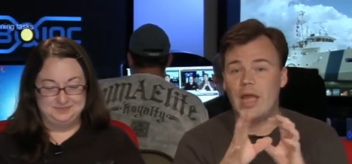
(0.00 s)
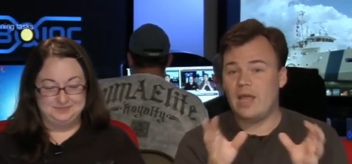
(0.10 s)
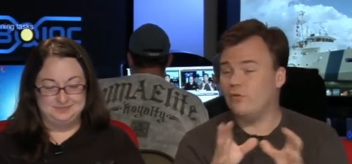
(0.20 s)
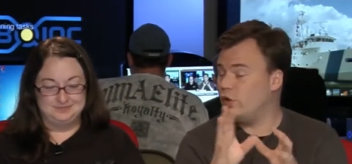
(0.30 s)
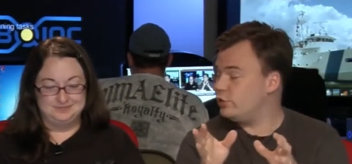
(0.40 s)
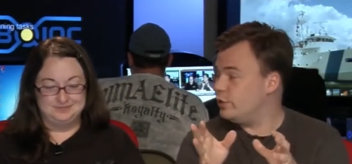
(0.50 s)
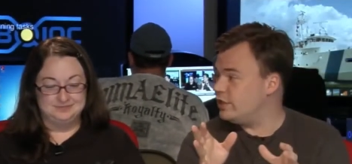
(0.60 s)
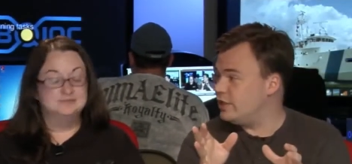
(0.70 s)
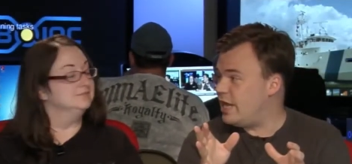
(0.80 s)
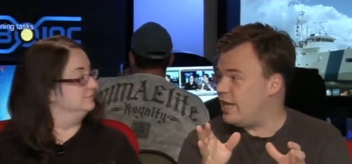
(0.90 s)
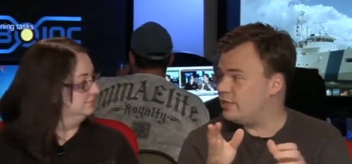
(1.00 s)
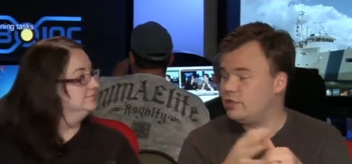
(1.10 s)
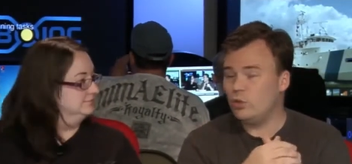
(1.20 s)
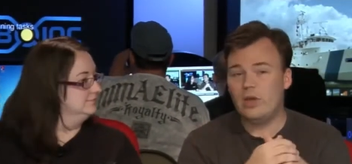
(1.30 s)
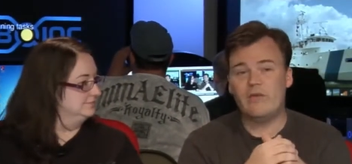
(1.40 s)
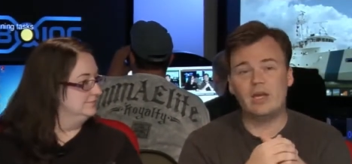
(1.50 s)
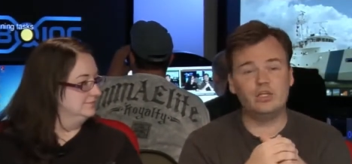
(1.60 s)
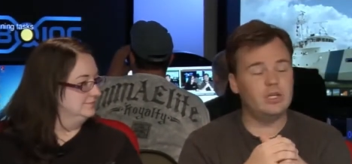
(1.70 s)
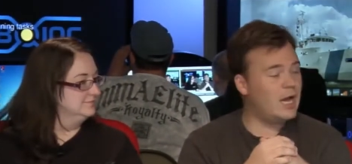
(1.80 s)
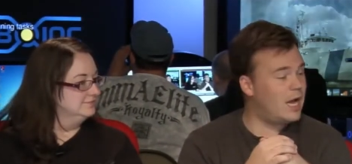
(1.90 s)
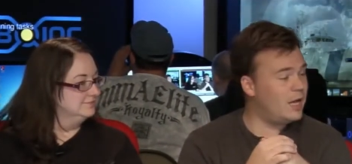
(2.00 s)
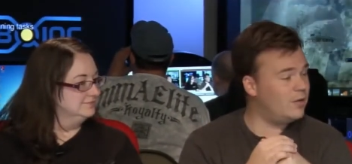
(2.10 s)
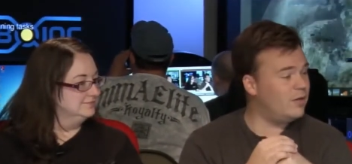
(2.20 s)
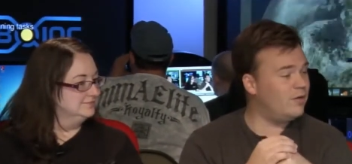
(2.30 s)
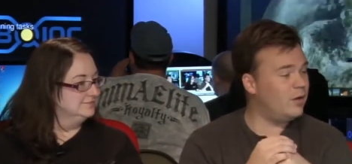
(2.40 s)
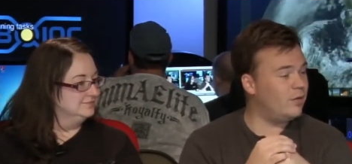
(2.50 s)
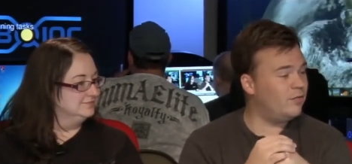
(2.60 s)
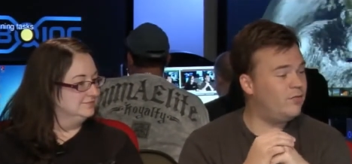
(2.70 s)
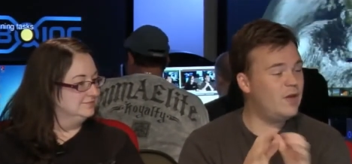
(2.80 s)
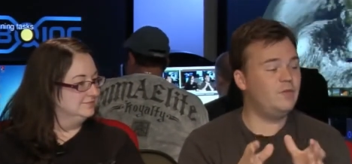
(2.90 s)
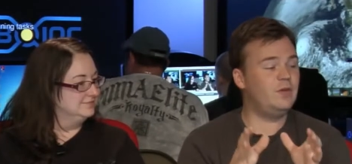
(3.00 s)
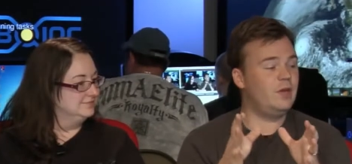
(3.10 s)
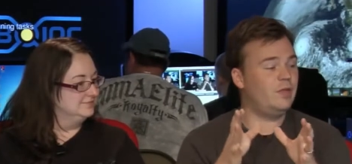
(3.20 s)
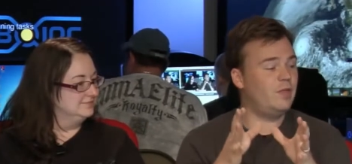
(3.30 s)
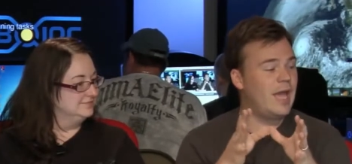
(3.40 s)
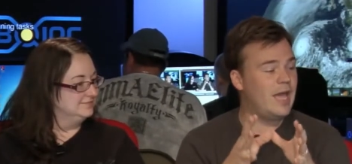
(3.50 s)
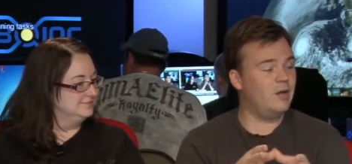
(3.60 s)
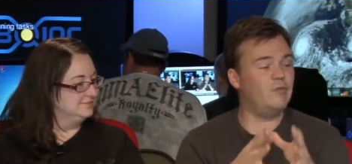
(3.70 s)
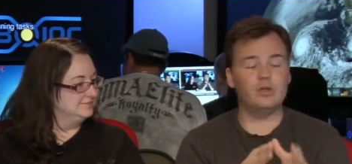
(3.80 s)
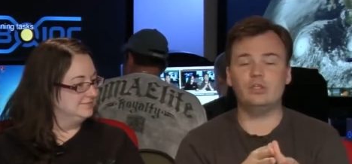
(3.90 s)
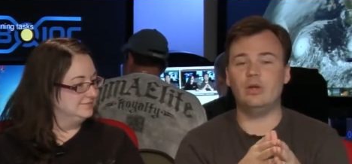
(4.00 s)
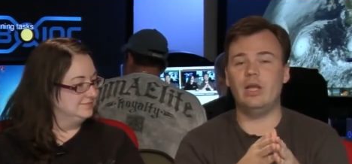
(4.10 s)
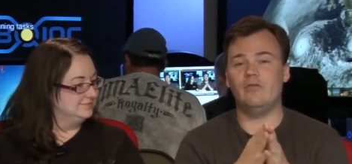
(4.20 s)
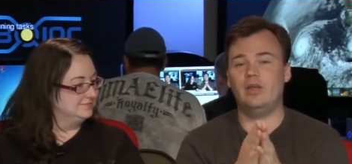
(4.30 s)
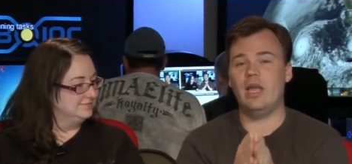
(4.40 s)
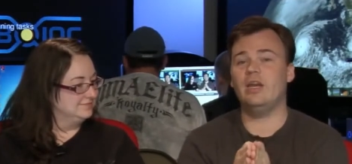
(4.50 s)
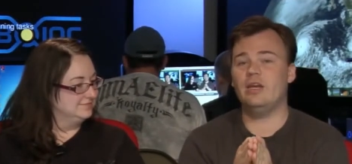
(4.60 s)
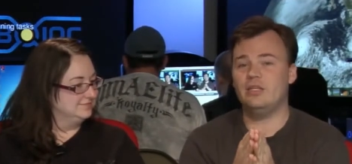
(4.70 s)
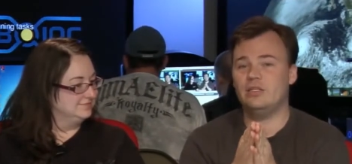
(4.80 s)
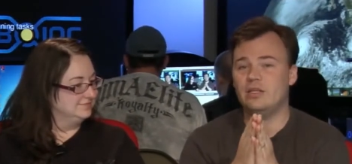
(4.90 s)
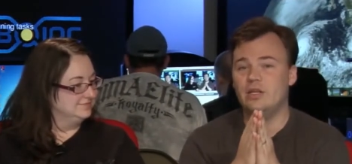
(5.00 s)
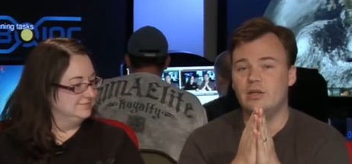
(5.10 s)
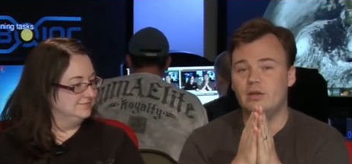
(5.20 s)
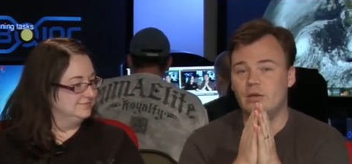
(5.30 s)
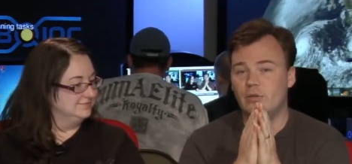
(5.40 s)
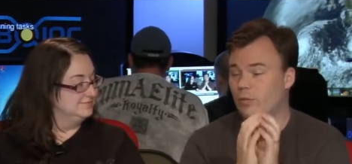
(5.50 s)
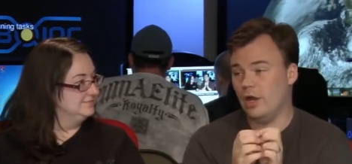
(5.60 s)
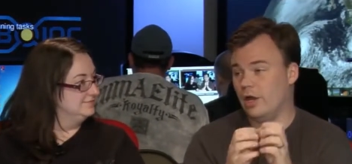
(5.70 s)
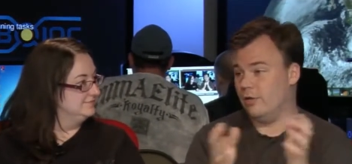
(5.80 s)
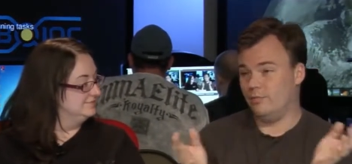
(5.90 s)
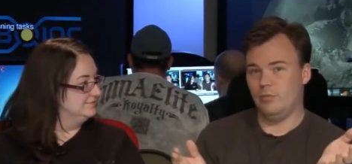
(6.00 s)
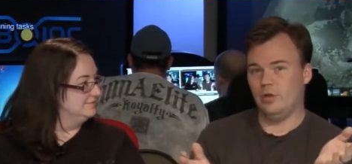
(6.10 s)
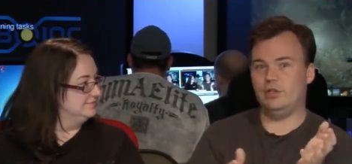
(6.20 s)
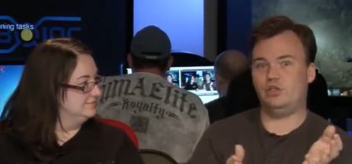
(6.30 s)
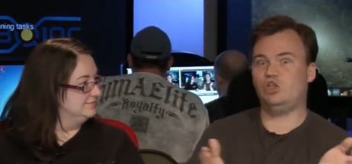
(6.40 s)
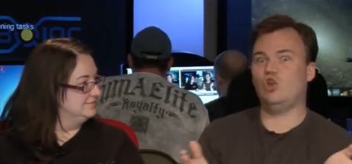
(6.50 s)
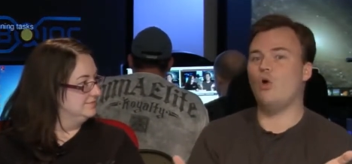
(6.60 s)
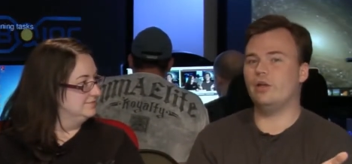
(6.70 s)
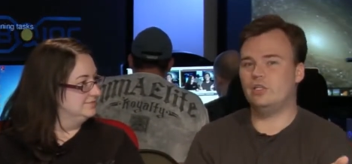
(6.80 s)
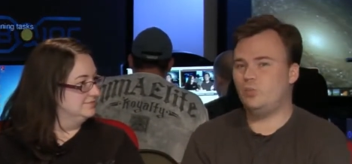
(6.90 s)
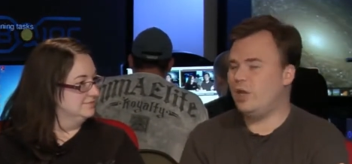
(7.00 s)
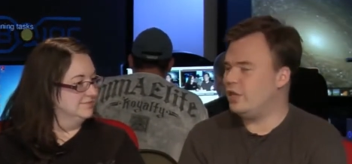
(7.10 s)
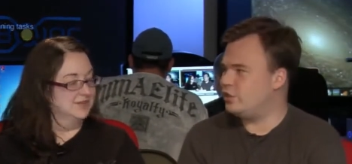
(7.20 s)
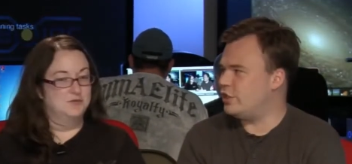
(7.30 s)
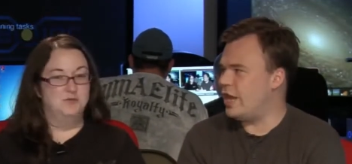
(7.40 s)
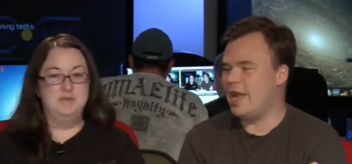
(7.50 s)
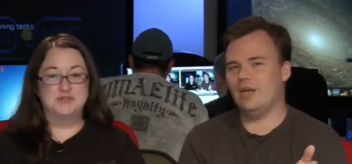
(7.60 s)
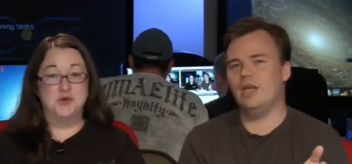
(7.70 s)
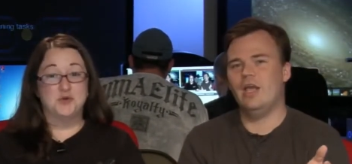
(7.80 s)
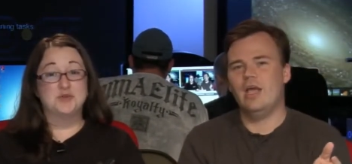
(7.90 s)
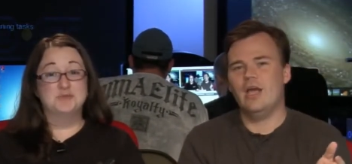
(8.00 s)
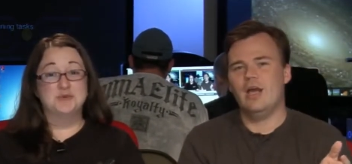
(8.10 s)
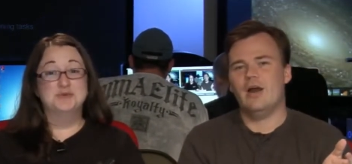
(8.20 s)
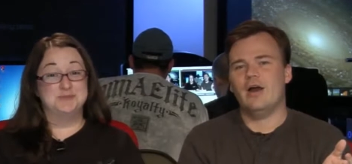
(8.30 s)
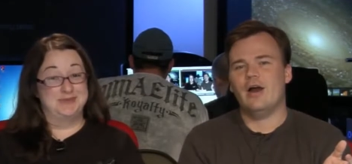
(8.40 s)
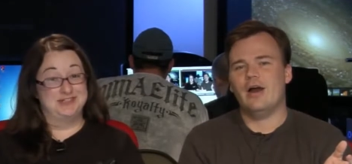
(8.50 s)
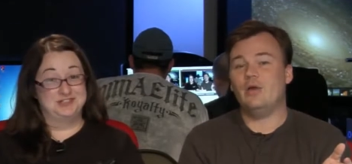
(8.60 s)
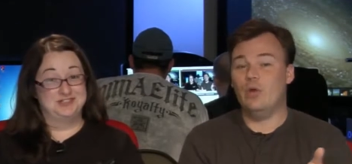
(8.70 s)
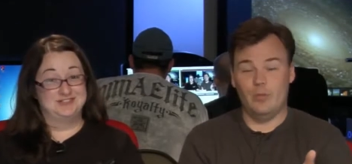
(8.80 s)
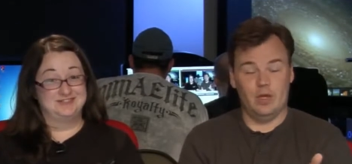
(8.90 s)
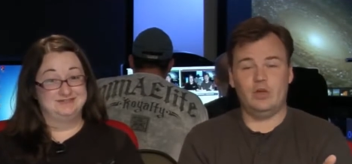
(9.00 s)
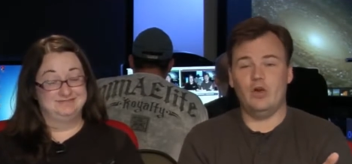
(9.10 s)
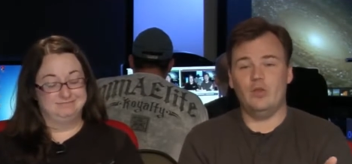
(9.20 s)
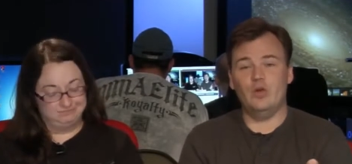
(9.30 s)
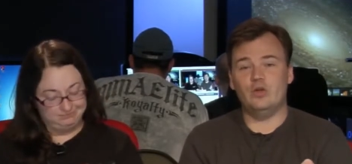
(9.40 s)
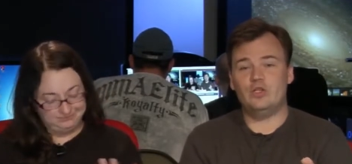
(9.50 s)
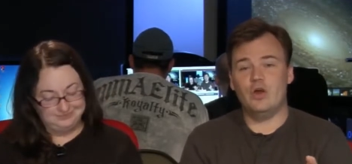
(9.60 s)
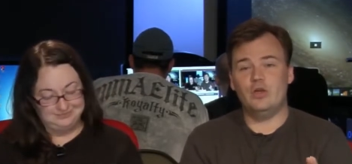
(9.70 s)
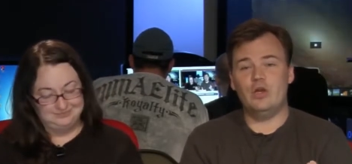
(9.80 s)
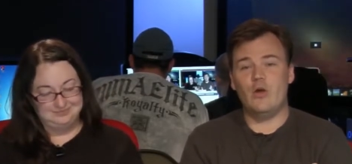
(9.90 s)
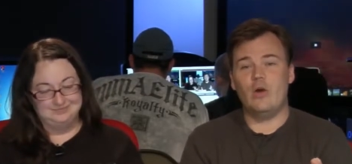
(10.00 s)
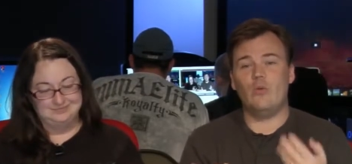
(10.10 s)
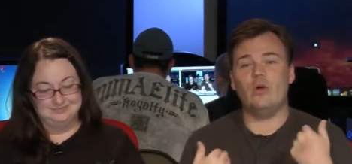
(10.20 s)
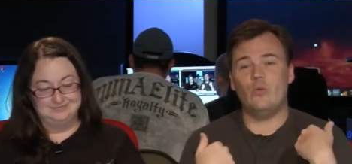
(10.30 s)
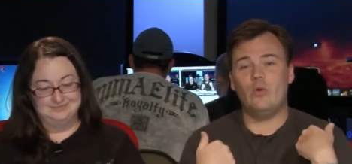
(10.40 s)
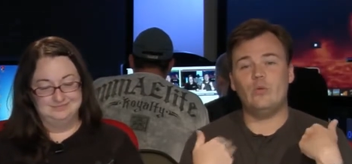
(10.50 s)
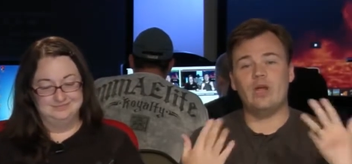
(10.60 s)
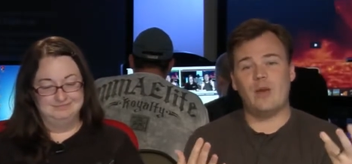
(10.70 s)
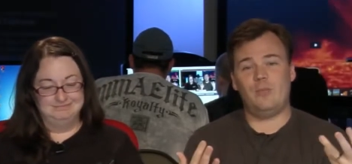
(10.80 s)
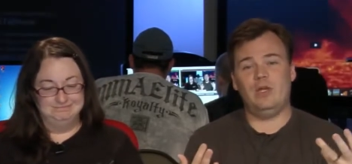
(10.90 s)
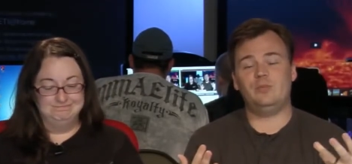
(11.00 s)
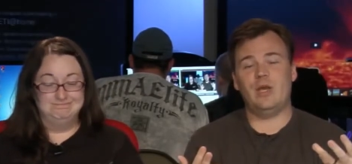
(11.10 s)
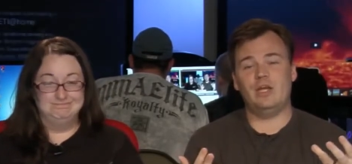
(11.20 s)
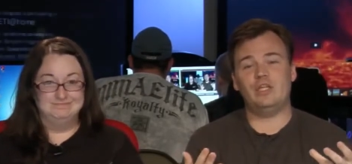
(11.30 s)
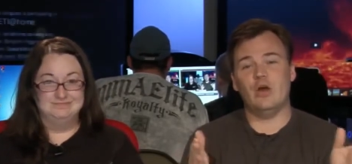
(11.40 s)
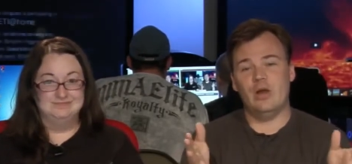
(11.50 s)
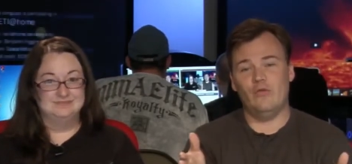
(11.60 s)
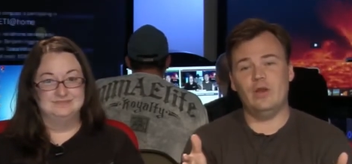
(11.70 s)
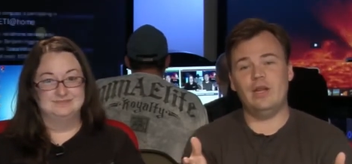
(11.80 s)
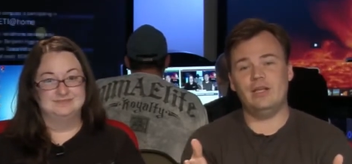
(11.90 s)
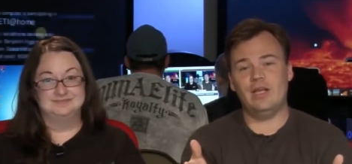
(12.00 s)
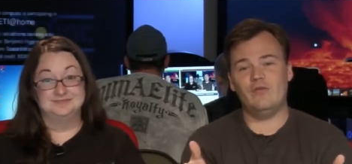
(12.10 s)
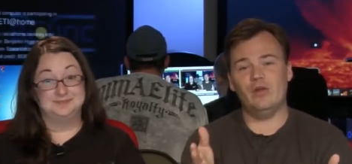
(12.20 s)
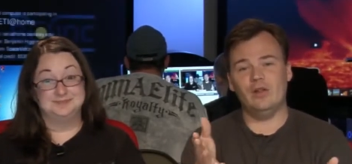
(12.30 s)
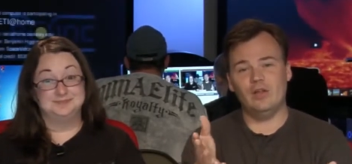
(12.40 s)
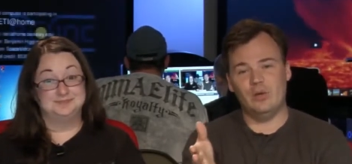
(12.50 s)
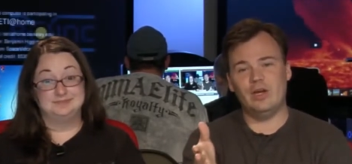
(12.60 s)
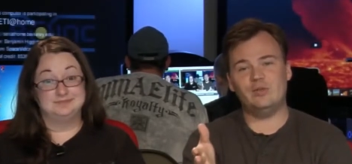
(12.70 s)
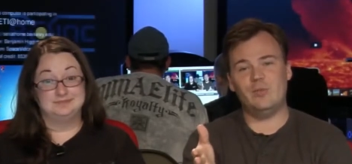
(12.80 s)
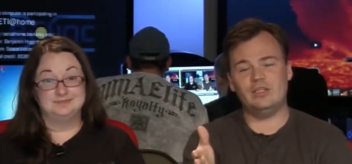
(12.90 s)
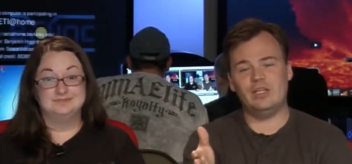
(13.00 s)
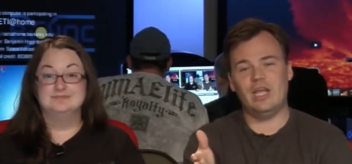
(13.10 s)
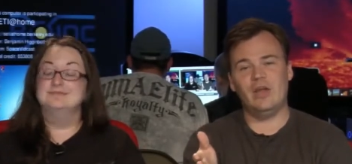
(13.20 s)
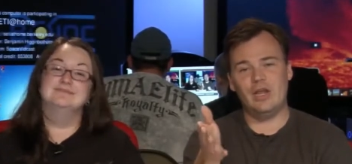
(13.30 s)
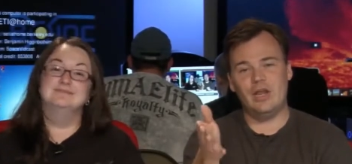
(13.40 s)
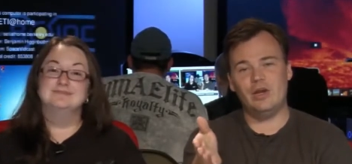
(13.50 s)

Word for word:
Speaker 1: anniversaries and dates, we've actually got the 50th anniversary of Kennedy's uh, historic speech. We must go to the moon speech. We must go to the moon. So you know what? We would not be a space show if we didn't give you a little bit of space geekery.